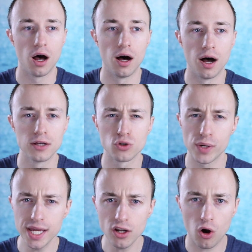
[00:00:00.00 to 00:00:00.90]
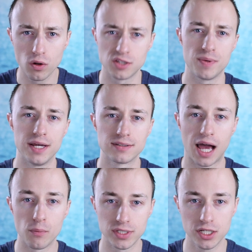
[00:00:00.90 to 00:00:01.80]
So in AltSpace,
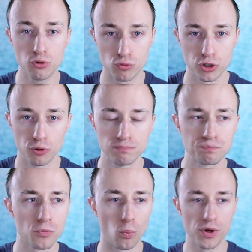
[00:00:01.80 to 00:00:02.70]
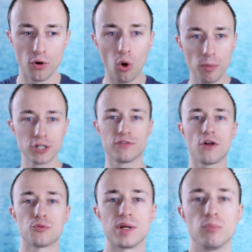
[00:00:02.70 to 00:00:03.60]
I was in a room with a whole bunch of
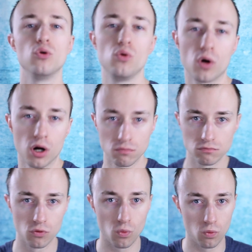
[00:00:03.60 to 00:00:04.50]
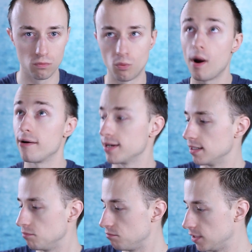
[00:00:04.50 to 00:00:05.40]
other people who were
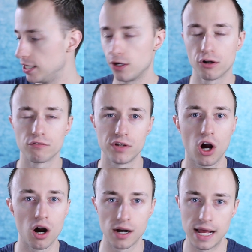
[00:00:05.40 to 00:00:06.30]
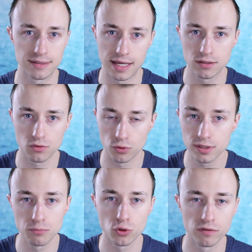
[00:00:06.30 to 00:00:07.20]
wearing Gear VR headsets or
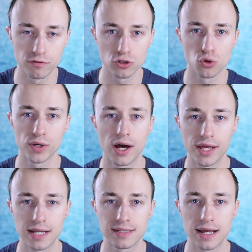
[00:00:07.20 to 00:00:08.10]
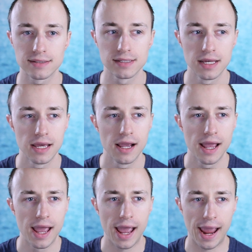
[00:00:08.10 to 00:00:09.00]
some sort of virtual reality headsets,
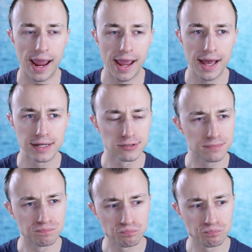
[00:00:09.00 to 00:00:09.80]
and